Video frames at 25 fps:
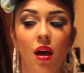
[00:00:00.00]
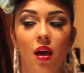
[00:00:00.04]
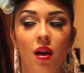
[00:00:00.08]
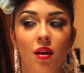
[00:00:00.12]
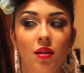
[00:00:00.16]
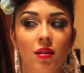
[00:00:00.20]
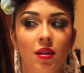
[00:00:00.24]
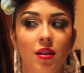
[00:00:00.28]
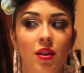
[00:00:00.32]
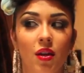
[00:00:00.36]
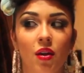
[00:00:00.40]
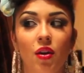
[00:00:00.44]

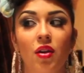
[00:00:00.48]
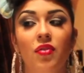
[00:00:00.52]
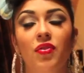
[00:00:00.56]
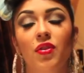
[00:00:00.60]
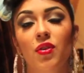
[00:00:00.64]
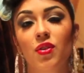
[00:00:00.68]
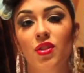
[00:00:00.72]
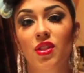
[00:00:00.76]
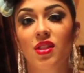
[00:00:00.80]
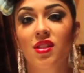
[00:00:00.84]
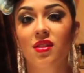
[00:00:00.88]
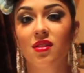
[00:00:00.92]
you know, if
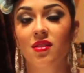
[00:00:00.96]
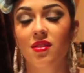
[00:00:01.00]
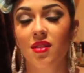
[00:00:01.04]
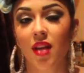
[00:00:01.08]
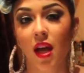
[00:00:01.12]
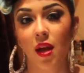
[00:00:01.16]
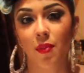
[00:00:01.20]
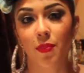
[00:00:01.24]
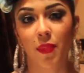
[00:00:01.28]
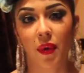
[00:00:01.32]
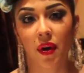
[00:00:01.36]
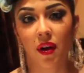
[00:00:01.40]
you just
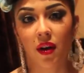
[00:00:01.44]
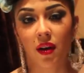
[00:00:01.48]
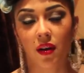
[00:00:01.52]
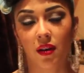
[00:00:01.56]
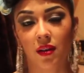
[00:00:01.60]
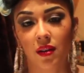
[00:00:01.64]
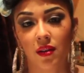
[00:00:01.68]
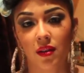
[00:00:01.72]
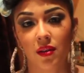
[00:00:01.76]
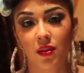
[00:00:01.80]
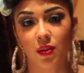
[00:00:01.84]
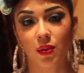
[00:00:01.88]
type
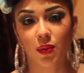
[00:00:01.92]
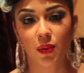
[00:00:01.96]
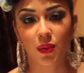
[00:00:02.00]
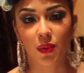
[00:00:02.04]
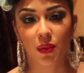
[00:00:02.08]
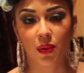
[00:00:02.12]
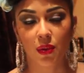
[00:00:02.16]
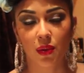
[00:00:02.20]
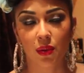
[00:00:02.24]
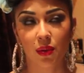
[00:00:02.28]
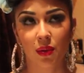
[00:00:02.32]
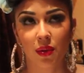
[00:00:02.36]
on Google
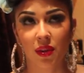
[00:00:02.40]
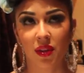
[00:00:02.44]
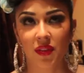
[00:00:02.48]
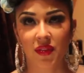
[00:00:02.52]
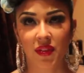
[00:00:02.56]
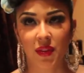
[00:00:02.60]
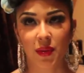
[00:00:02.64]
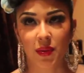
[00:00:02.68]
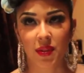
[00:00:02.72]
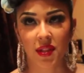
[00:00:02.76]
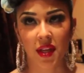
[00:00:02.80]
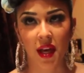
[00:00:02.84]
or
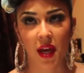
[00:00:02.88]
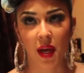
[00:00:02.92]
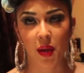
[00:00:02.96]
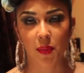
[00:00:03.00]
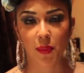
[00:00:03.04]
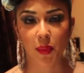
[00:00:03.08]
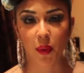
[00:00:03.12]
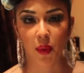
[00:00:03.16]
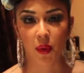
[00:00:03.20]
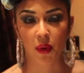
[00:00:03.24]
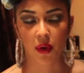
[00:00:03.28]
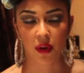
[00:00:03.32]
if you
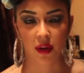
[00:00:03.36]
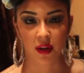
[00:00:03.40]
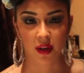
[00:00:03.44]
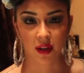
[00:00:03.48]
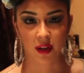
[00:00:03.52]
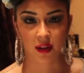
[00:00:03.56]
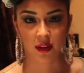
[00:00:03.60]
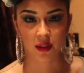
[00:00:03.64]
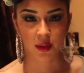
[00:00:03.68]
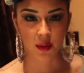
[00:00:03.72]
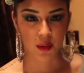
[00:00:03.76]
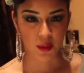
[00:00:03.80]
type
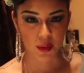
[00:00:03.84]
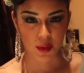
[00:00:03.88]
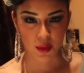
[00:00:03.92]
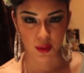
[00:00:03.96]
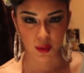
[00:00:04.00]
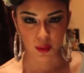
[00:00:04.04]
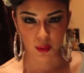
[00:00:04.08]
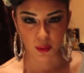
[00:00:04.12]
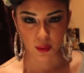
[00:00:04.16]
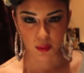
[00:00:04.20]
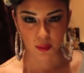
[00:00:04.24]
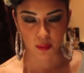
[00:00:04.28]
on
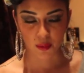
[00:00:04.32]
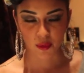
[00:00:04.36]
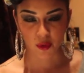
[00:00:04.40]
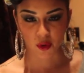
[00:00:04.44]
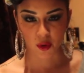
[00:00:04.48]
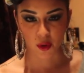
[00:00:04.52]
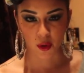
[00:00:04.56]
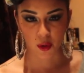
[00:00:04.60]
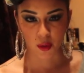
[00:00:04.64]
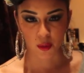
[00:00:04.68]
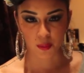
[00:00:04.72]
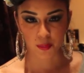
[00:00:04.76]
YouTube
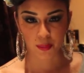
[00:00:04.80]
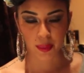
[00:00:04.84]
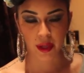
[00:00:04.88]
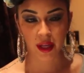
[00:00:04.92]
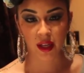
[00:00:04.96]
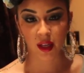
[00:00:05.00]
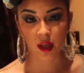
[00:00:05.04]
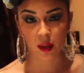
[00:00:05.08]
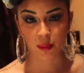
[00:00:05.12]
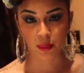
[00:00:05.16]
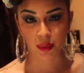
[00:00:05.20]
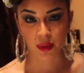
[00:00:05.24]
for
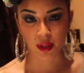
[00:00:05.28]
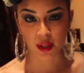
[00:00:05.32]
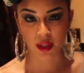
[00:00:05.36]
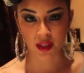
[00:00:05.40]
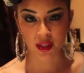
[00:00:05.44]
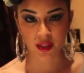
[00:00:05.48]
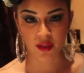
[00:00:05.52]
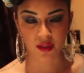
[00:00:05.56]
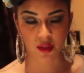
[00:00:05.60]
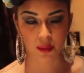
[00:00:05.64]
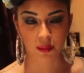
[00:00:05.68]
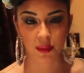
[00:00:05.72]
pinup
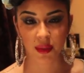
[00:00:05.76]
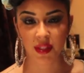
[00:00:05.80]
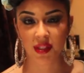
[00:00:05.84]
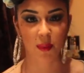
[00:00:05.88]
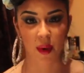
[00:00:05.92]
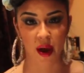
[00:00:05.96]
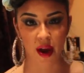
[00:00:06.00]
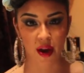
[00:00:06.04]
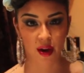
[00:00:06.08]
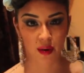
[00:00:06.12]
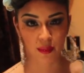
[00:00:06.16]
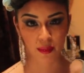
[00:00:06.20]
looks from the
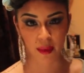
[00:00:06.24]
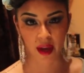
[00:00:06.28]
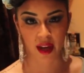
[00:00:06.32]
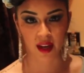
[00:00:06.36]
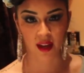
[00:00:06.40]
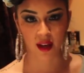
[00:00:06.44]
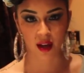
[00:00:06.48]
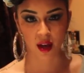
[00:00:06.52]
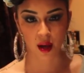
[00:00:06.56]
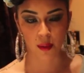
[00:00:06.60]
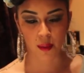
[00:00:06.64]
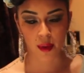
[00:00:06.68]
inspired
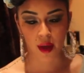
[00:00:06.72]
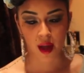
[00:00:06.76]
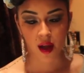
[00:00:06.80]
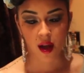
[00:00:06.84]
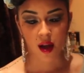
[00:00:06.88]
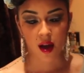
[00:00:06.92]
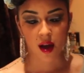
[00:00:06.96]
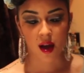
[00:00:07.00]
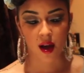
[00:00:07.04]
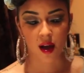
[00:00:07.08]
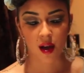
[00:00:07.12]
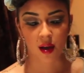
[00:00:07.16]
makeup,
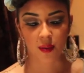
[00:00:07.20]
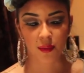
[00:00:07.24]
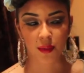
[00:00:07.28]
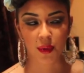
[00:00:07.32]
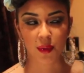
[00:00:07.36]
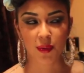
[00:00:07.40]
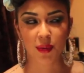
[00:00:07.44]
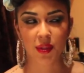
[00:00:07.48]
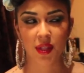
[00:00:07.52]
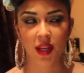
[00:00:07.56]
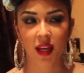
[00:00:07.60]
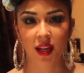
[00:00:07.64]

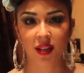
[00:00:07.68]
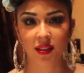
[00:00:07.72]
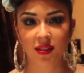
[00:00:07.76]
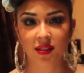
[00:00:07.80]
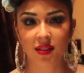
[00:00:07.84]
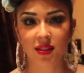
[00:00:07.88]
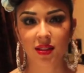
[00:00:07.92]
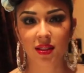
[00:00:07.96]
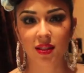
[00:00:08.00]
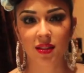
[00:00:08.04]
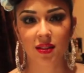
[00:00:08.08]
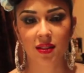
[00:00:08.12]
you
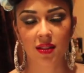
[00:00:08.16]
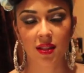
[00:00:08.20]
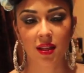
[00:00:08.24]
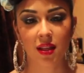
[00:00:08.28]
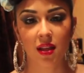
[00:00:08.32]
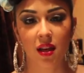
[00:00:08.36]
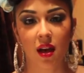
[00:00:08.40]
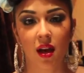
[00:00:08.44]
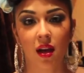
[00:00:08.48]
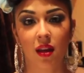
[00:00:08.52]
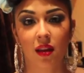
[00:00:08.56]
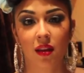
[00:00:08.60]
tend to
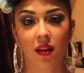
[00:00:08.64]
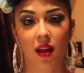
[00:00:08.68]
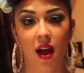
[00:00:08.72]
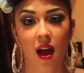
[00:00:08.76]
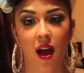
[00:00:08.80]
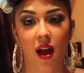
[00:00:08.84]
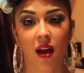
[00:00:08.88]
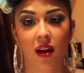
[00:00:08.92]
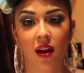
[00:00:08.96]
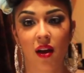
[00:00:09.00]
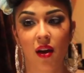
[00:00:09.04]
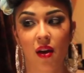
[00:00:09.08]
see a
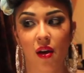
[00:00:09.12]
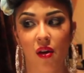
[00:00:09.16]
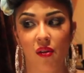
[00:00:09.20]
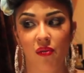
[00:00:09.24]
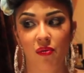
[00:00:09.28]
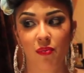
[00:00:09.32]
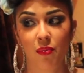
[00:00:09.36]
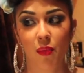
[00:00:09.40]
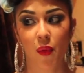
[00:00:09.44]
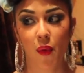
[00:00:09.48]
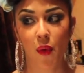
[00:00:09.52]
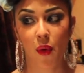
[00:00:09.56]
lot
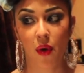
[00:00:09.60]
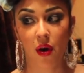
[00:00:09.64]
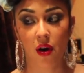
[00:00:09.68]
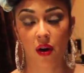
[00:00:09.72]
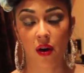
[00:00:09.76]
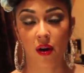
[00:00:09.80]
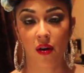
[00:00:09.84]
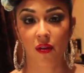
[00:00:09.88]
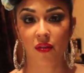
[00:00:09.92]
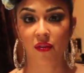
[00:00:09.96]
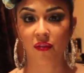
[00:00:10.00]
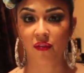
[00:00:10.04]
of
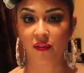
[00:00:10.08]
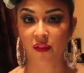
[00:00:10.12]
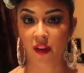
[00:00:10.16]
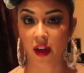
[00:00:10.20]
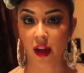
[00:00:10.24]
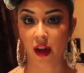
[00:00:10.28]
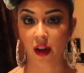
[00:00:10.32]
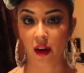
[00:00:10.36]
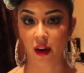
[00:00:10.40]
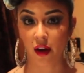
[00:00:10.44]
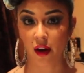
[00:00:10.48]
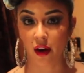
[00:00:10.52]
more
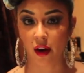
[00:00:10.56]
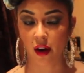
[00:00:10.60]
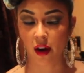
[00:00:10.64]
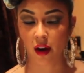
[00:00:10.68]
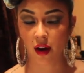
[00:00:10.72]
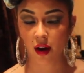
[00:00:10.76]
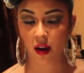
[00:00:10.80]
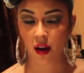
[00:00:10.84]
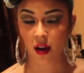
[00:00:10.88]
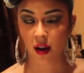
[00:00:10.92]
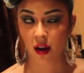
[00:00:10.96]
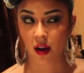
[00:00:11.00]

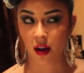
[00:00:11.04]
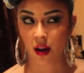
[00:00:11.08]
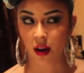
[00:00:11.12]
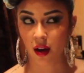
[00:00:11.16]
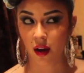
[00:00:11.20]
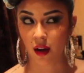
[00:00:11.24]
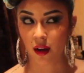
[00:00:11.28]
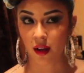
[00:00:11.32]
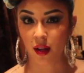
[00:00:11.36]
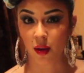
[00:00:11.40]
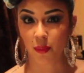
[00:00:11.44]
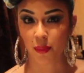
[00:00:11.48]
fair
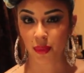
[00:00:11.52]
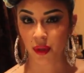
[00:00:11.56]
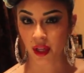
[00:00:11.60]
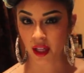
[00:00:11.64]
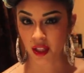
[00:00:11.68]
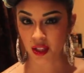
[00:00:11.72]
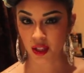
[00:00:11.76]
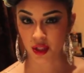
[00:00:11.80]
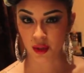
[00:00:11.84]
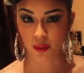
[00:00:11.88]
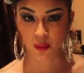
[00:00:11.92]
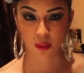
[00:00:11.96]

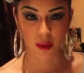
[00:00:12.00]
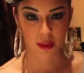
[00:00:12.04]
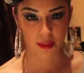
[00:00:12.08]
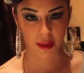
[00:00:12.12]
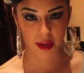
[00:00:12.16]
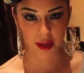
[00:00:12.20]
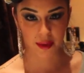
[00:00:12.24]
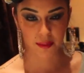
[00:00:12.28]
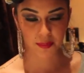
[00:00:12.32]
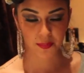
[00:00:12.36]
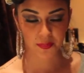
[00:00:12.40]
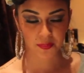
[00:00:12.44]
complexioned
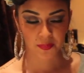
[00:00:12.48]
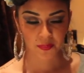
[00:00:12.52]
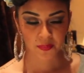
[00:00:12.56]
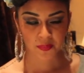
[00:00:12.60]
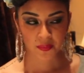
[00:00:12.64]
women,